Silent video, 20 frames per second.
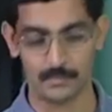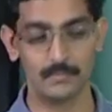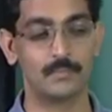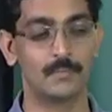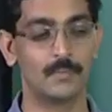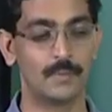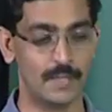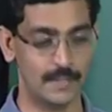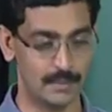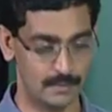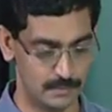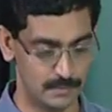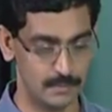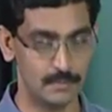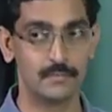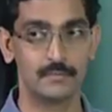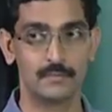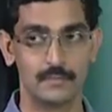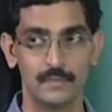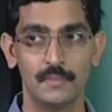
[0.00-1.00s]
Okay.
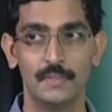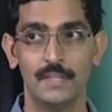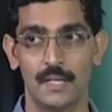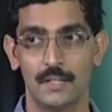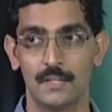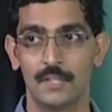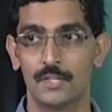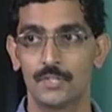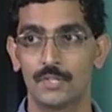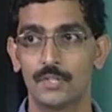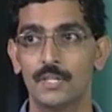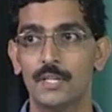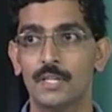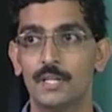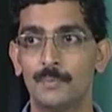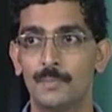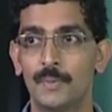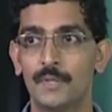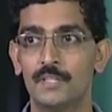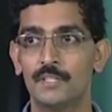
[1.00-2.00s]
Yeah. So it
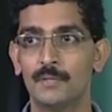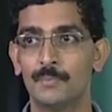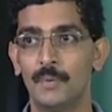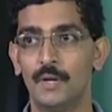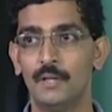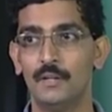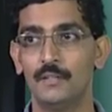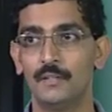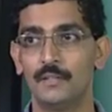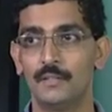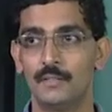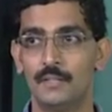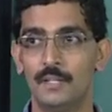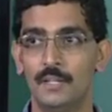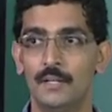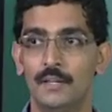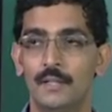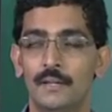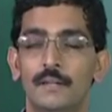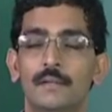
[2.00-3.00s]
depends upon
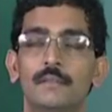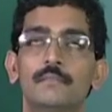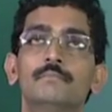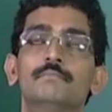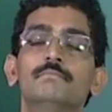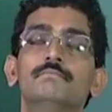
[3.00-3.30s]
the